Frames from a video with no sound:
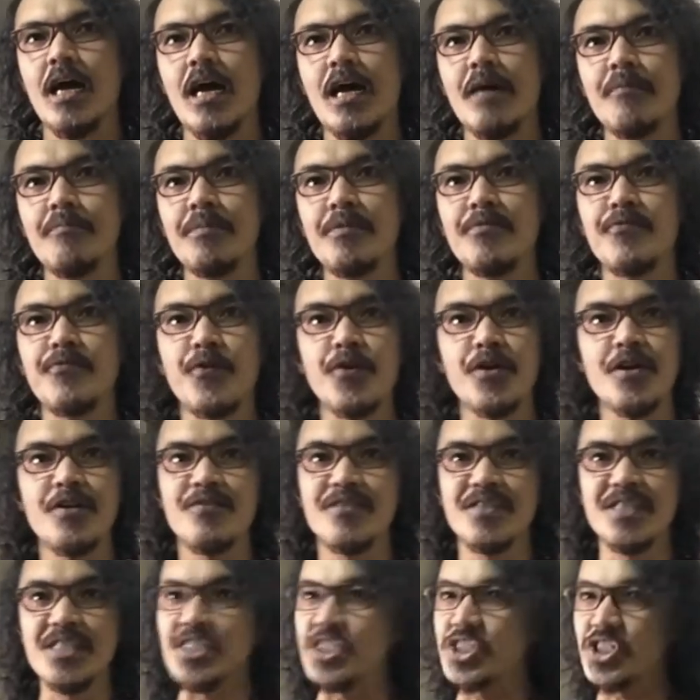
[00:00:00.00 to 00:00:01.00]
before
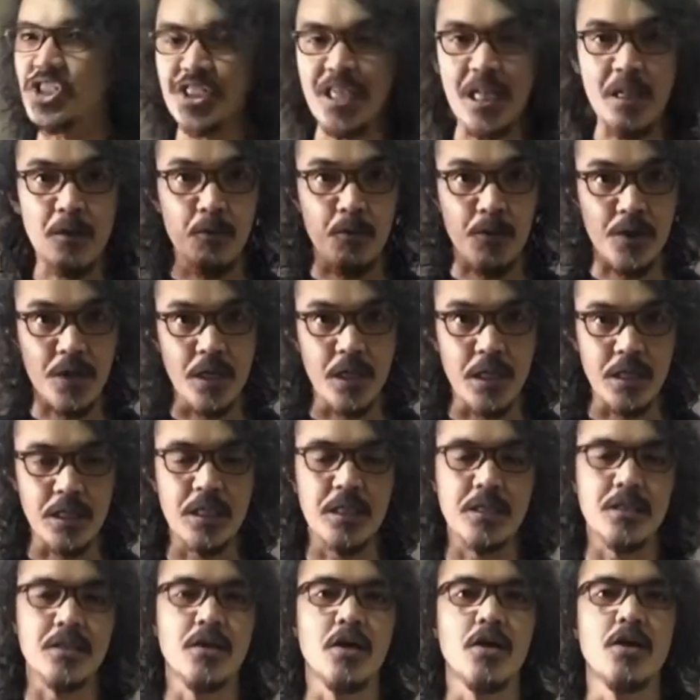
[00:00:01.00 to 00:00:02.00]
digital world,
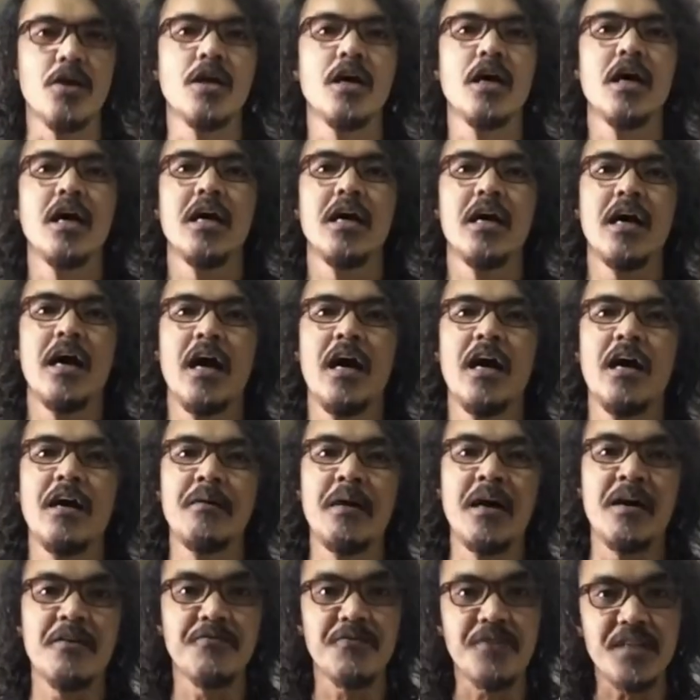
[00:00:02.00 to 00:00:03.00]
no?
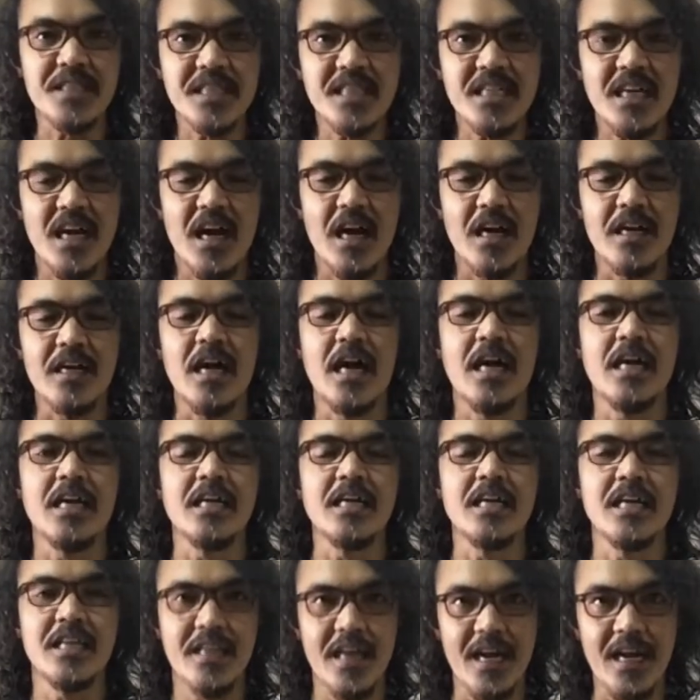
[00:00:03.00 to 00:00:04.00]
Ang VTR ay
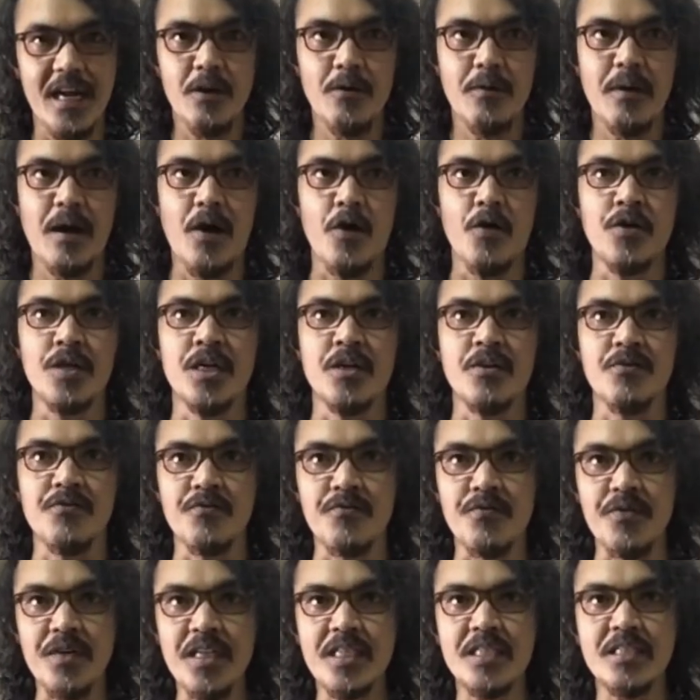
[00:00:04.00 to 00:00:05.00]
ginagawa or ang
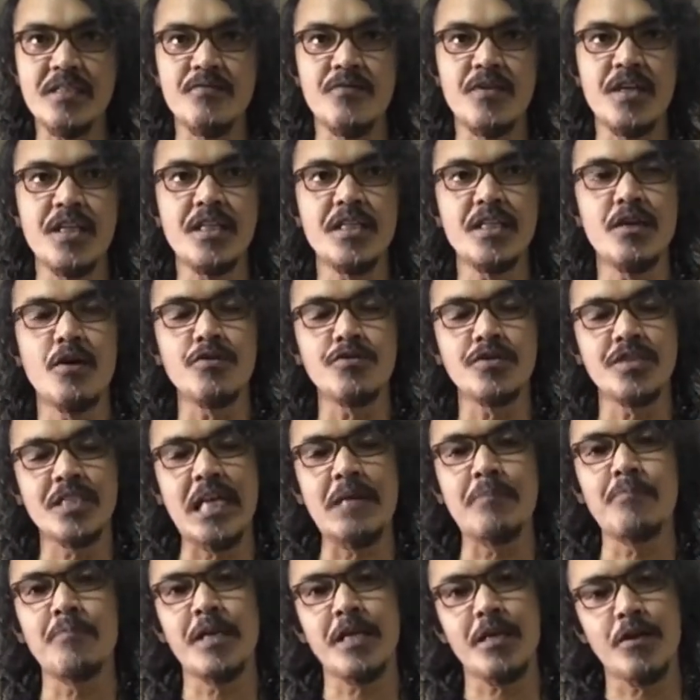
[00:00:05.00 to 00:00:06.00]
video
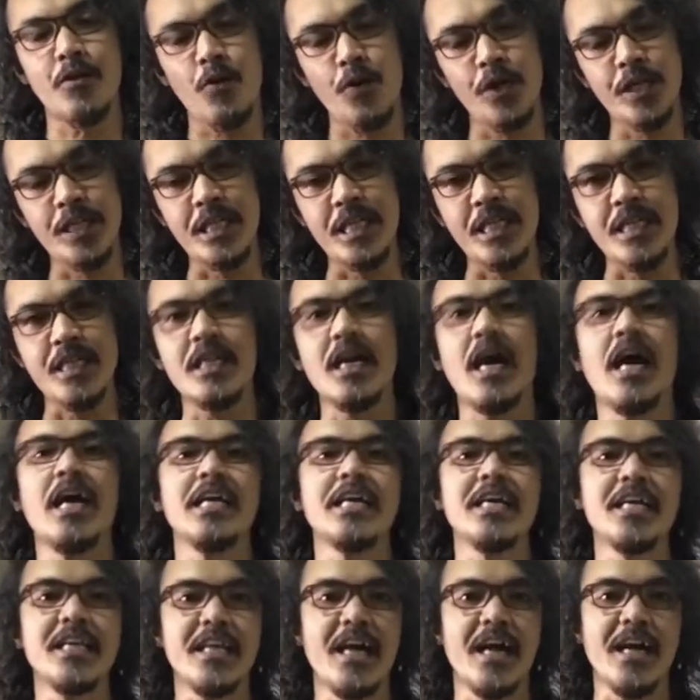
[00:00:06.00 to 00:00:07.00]
tape recording ay
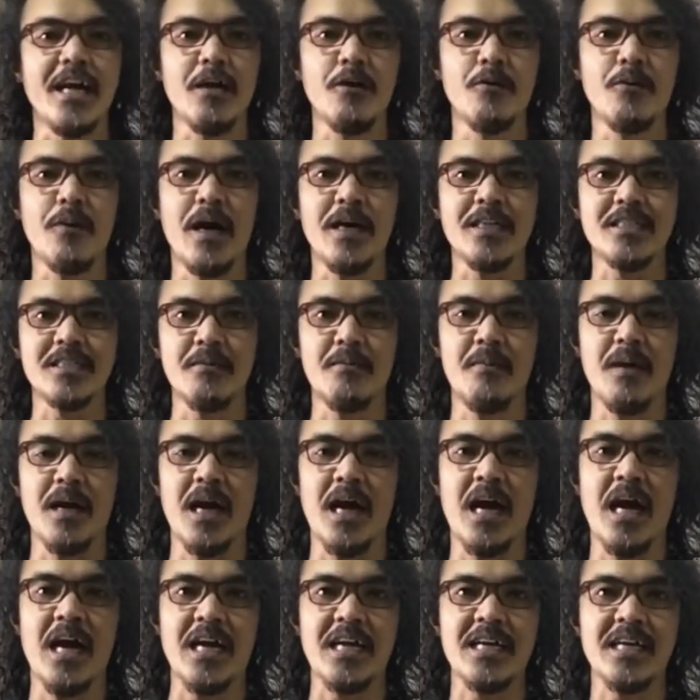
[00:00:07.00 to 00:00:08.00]
ginagawa sa
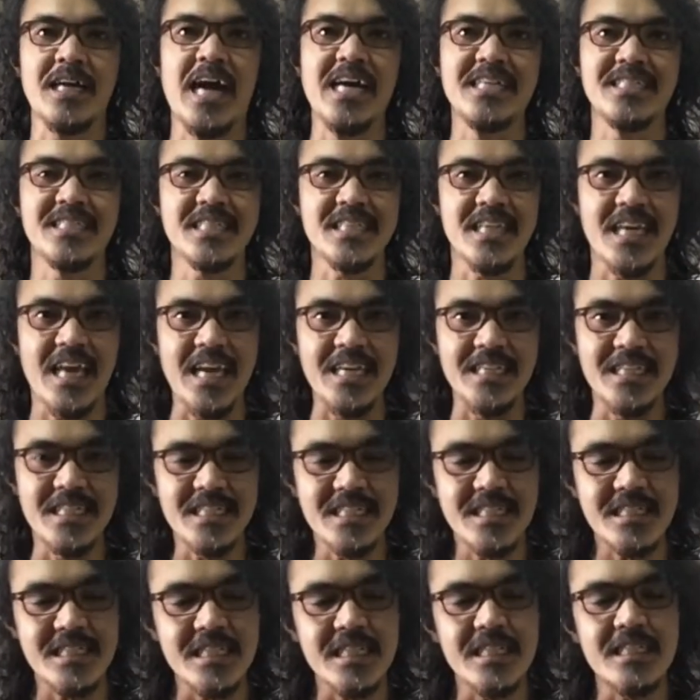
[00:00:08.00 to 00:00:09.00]
mga casting
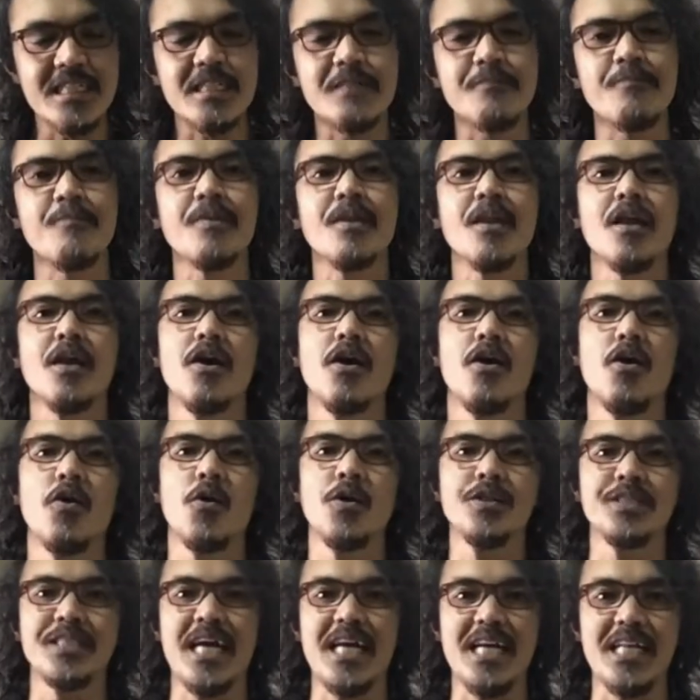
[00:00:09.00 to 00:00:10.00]
agencies or
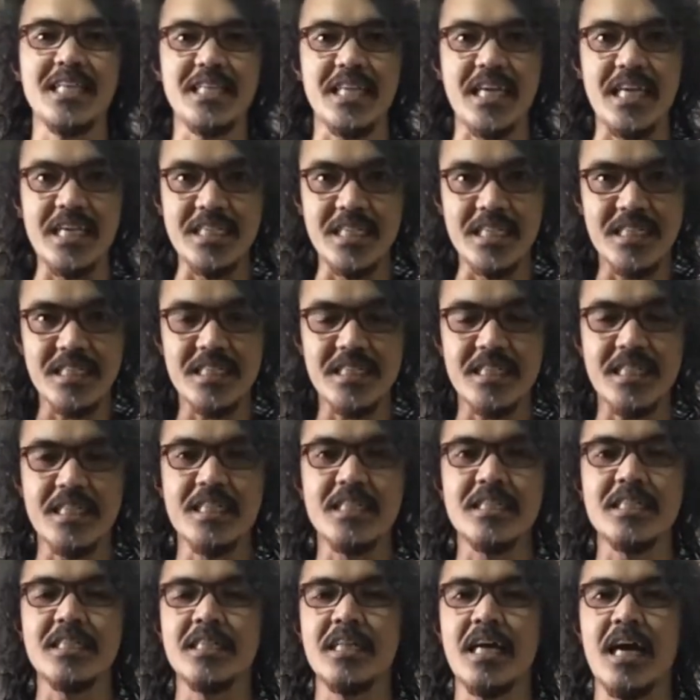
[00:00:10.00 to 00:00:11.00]
talent
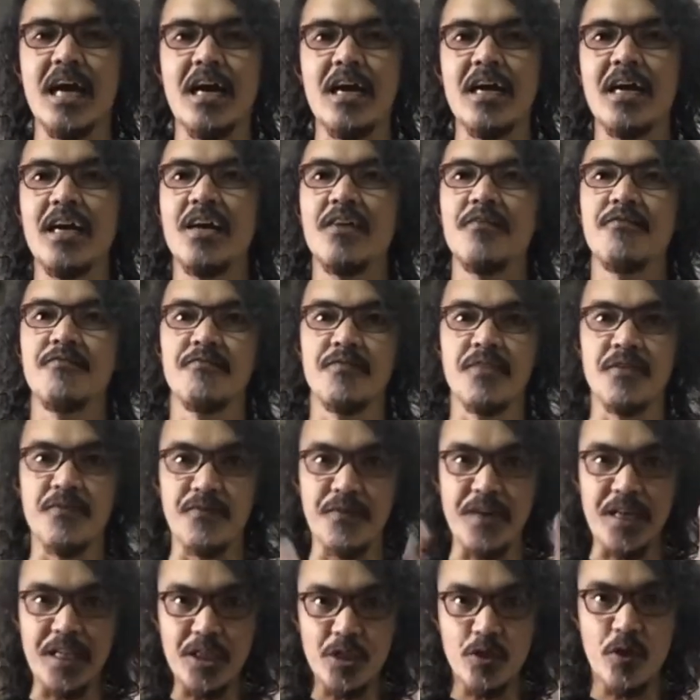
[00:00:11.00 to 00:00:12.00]
agencies na
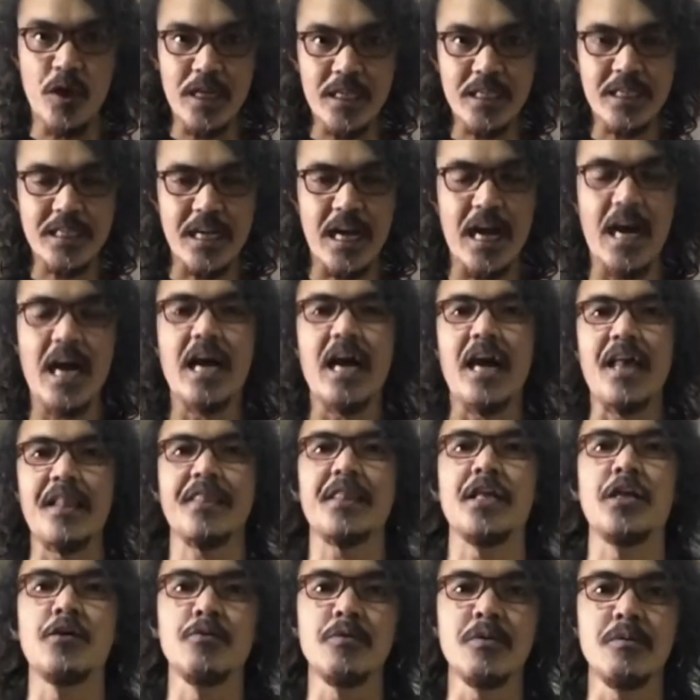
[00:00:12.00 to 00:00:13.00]
bibidyohan ka and
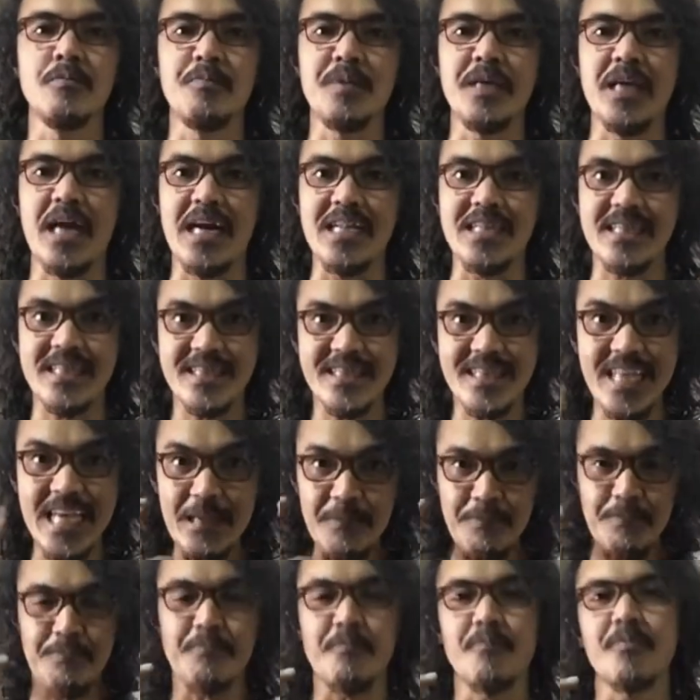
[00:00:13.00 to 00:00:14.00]
there will be a tape